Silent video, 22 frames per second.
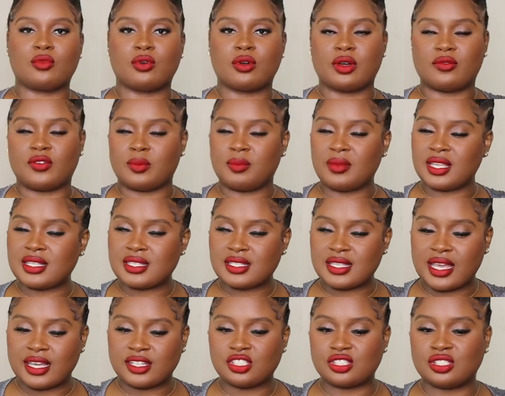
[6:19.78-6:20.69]
more of your
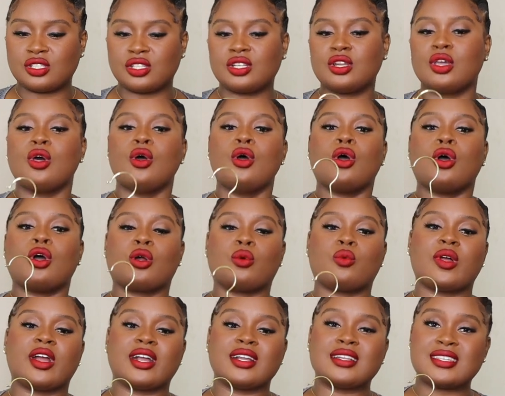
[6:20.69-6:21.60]
midsection, or
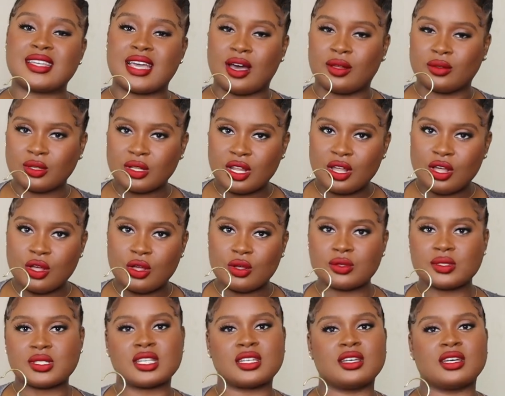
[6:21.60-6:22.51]
wear it down
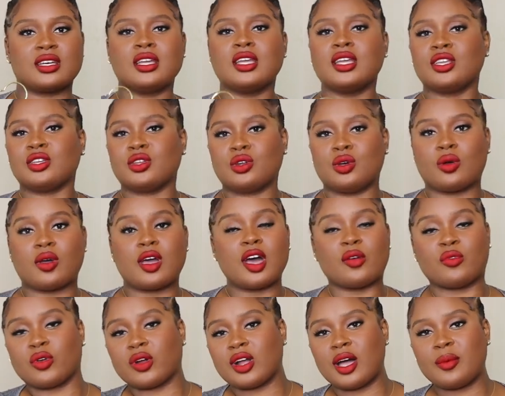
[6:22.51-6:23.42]
low to, you know,
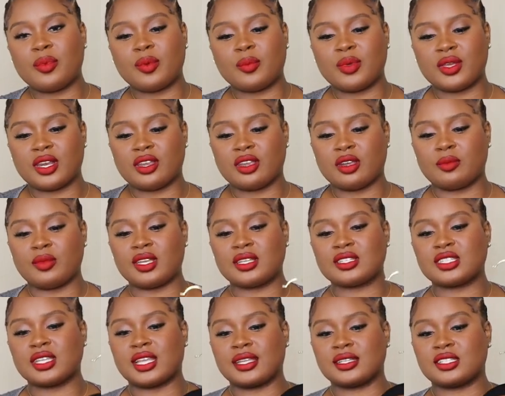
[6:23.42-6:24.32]
cover up a bit of your
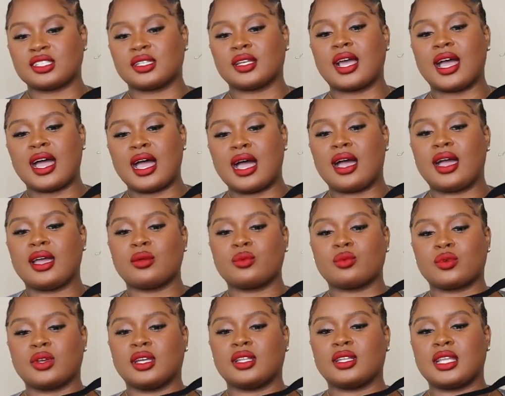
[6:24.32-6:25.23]
midsection. I
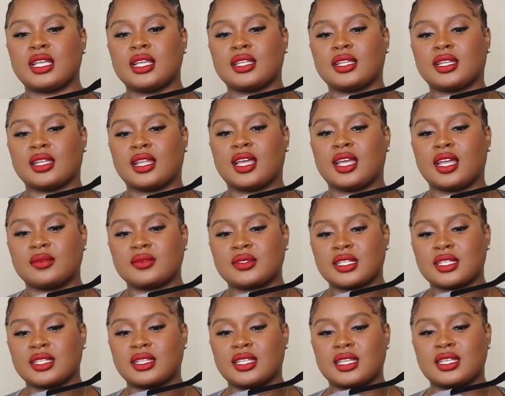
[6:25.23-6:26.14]
really
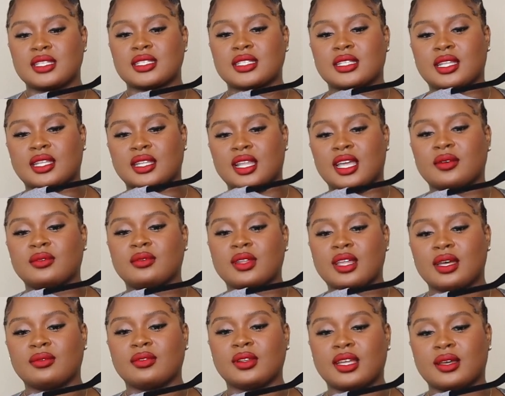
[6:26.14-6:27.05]
loved this. Love,
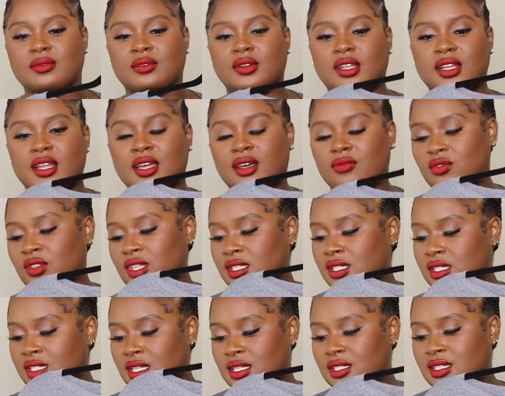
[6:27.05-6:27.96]
love, love, love
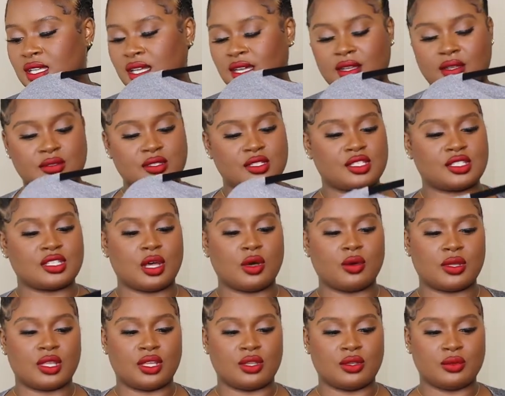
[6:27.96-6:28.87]
this detail.
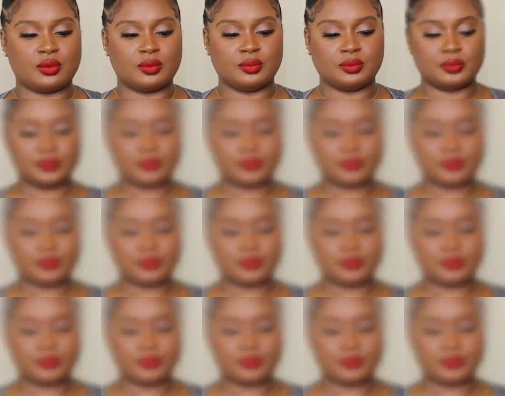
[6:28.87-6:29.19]
So cute.